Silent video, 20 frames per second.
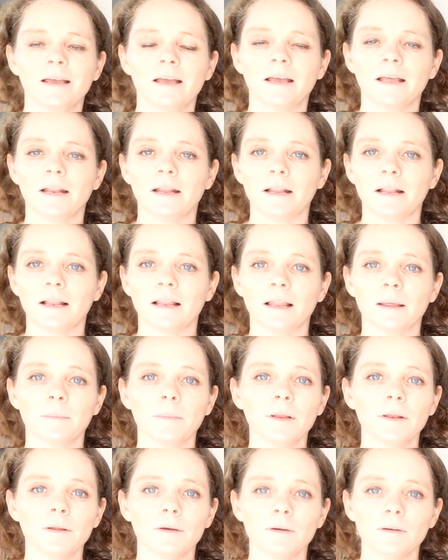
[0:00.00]
And then let
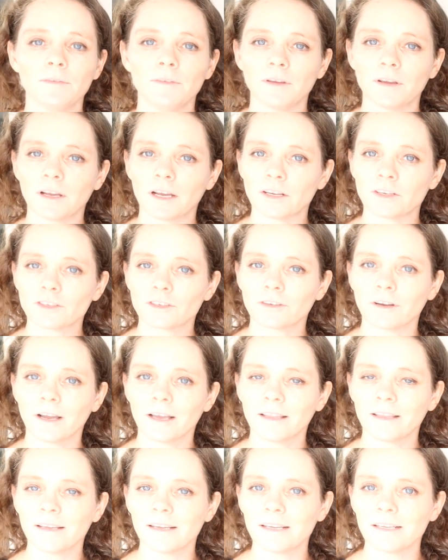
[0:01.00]
me know if you guys
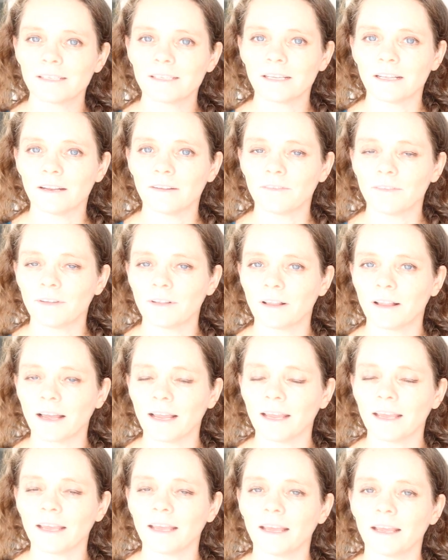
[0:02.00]
try this and if you
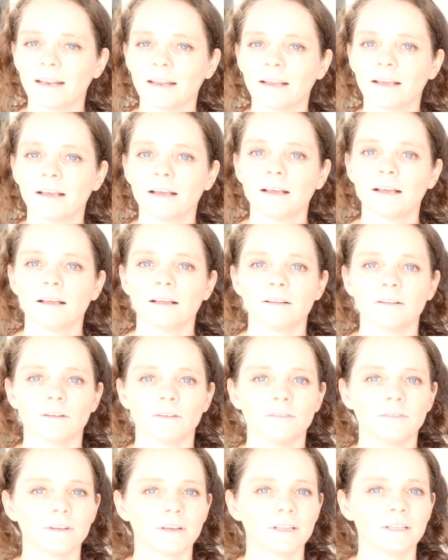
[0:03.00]
like it.
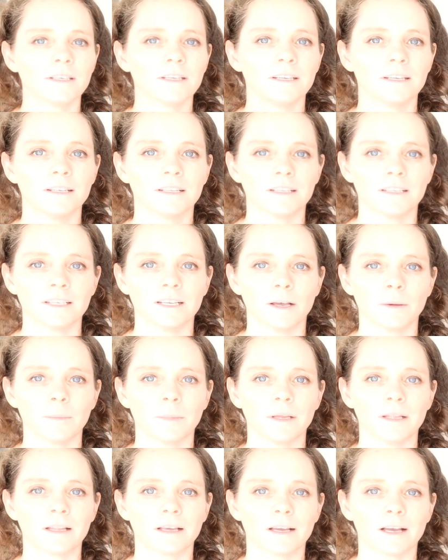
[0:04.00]
Don't forget to tell
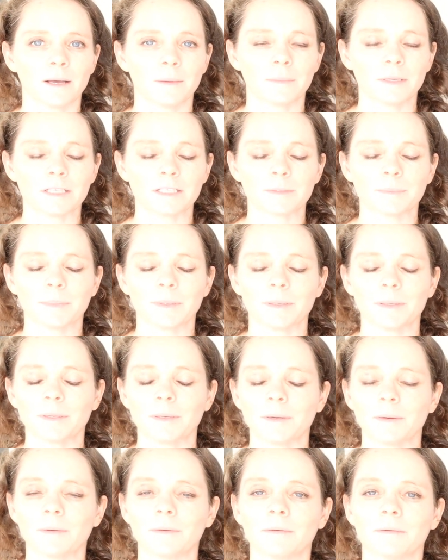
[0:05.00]
me in the comments
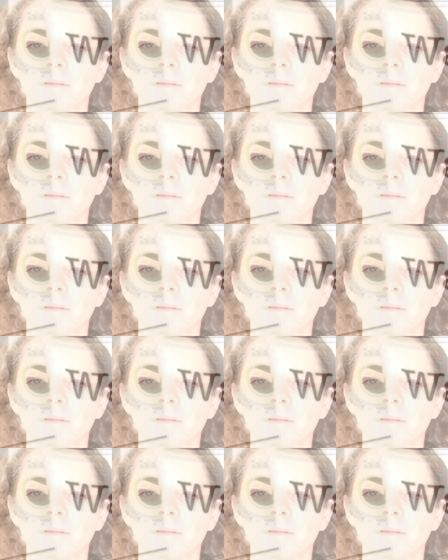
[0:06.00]
below.